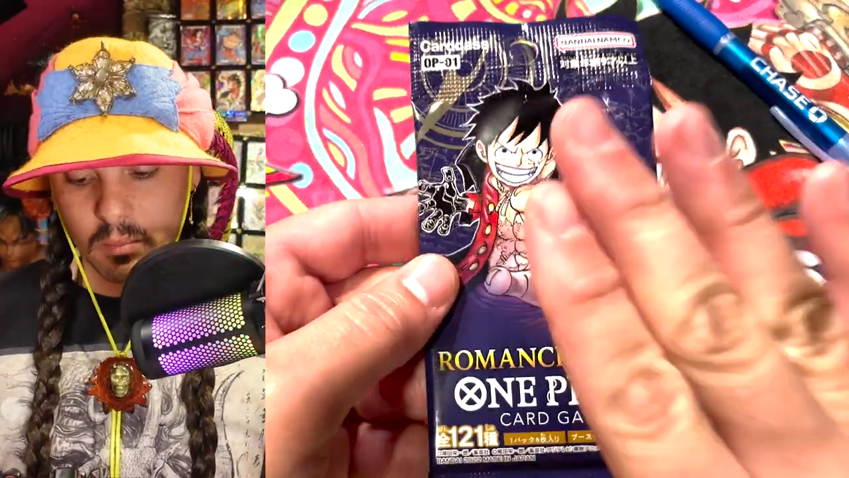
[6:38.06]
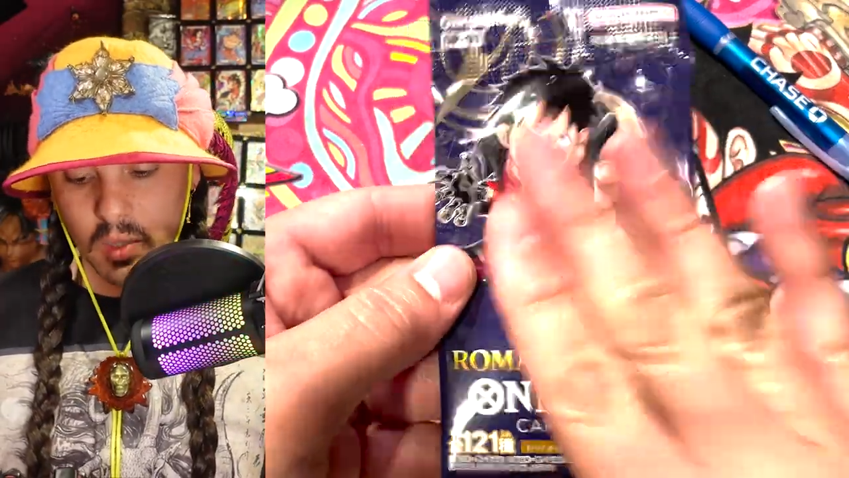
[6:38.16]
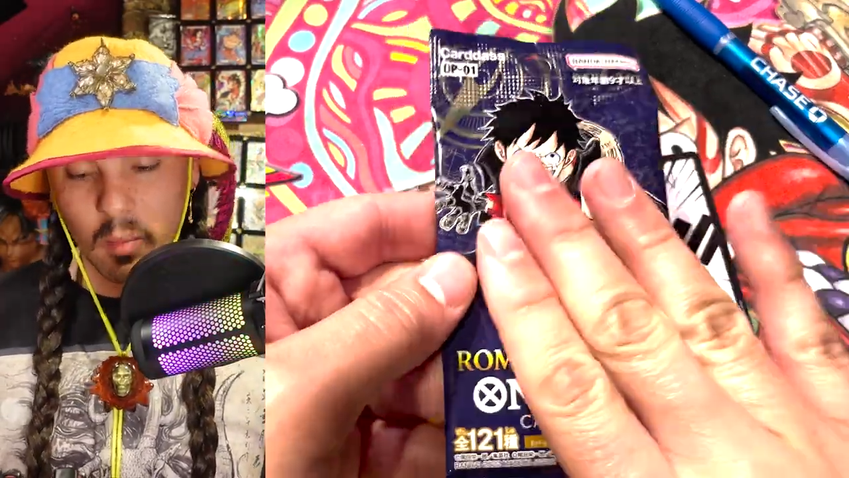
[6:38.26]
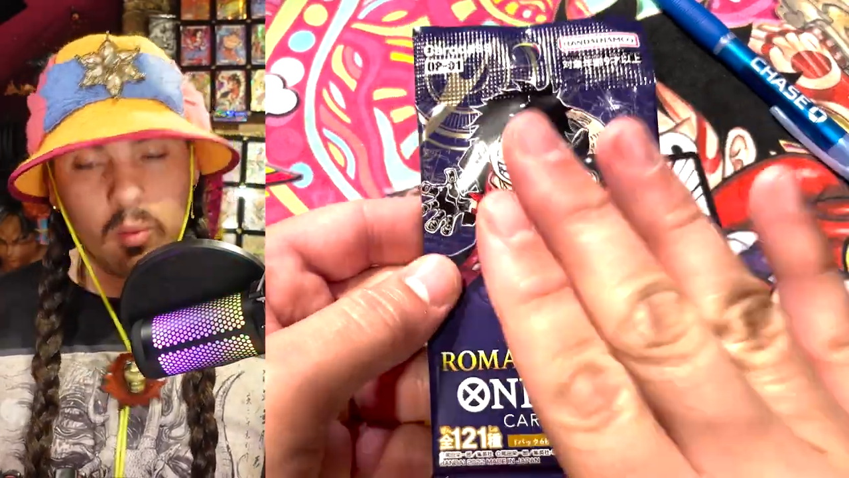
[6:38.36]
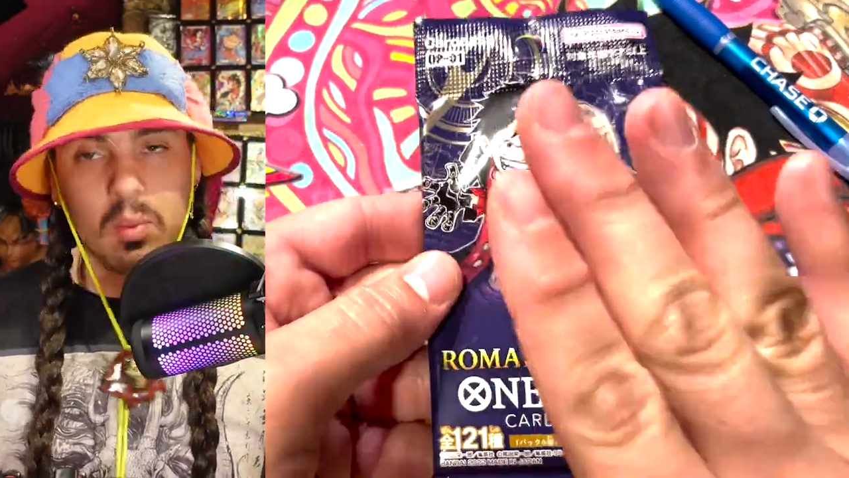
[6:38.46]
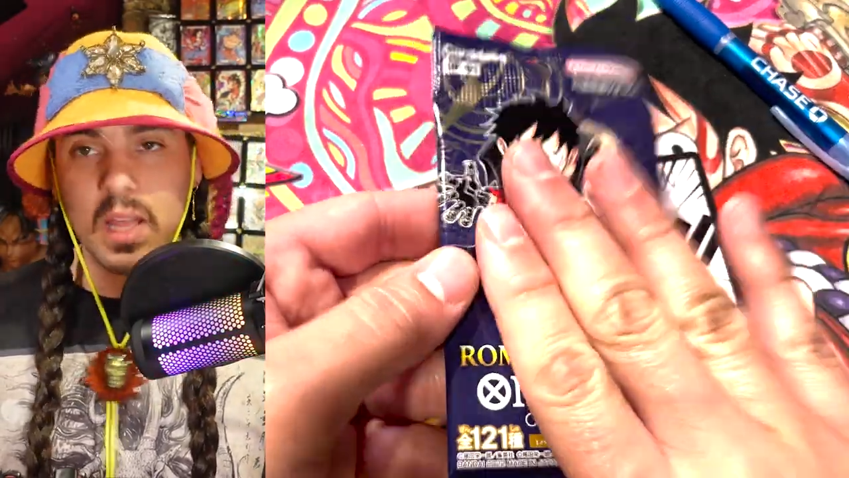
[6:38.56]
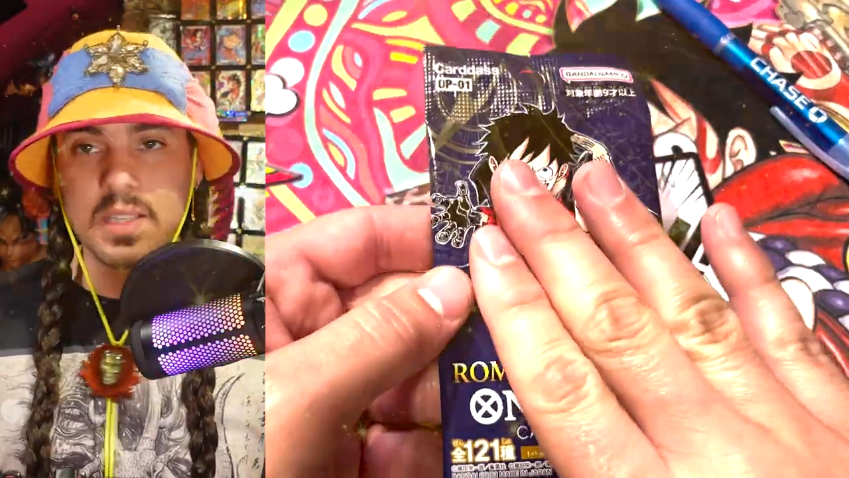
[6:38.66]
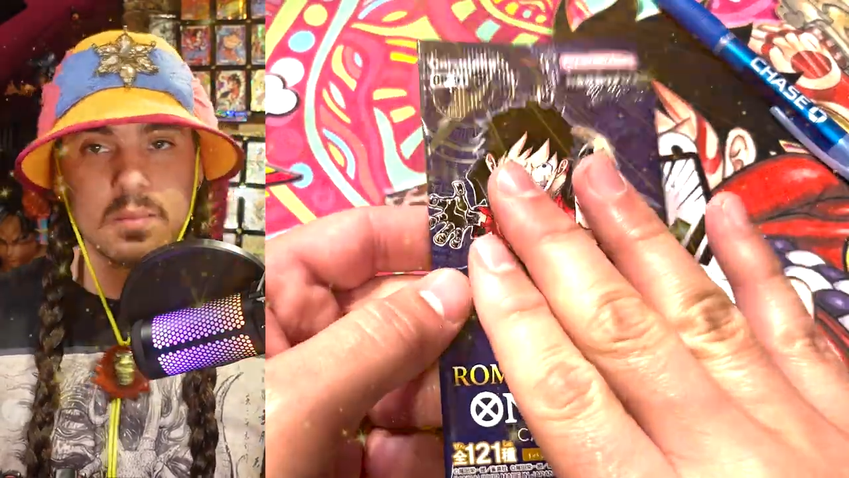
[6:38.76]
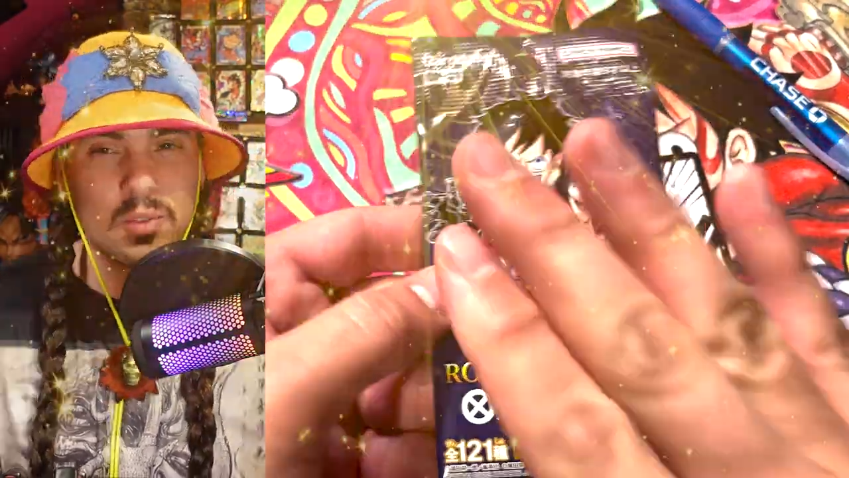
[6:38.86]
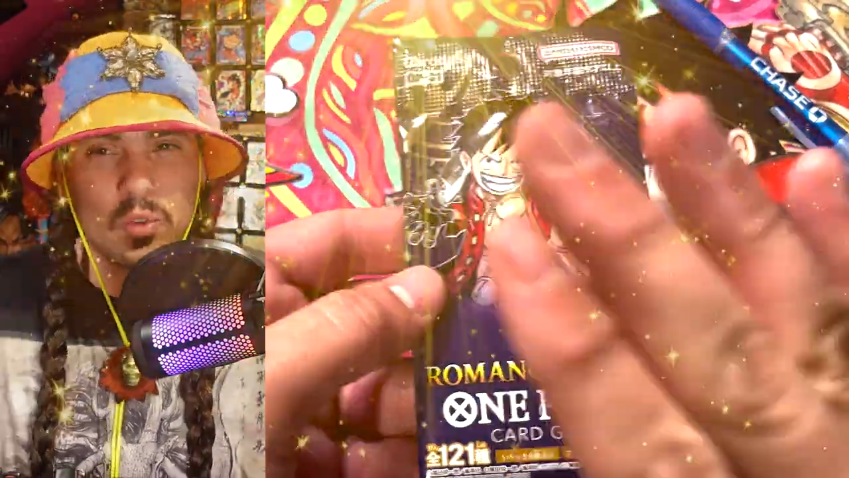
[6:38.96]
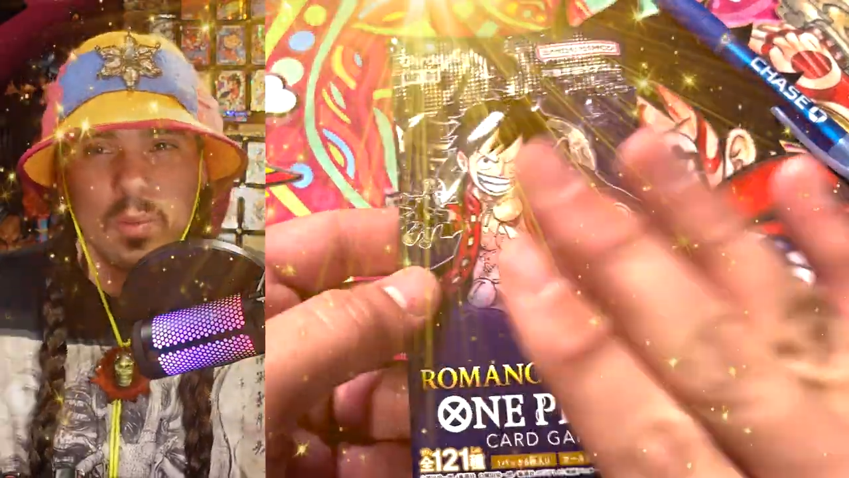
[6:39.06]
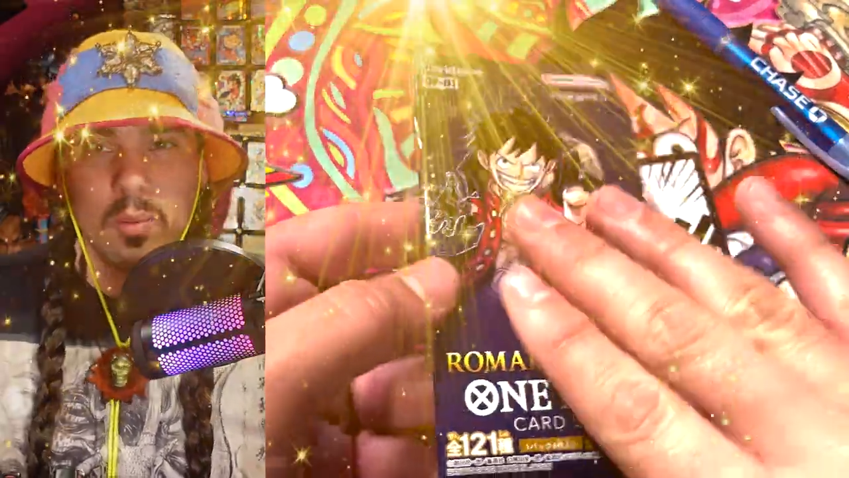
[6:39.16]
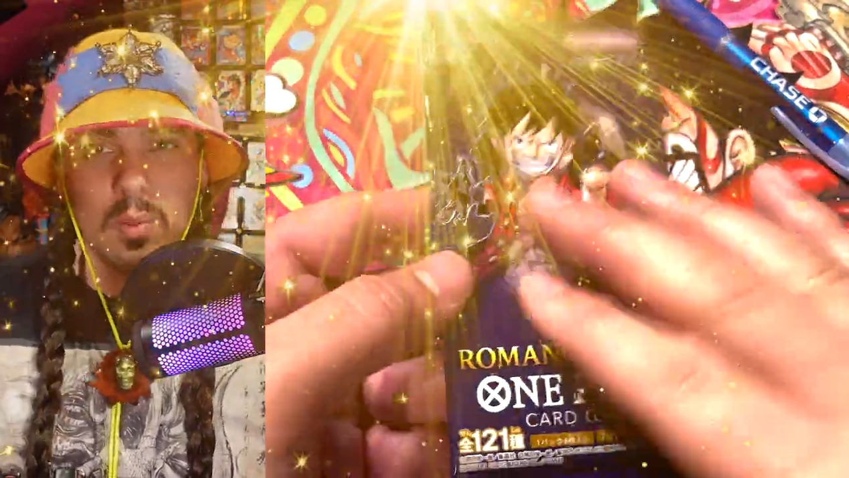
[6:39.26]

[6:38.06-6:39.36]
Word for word: Double Blossom, Triple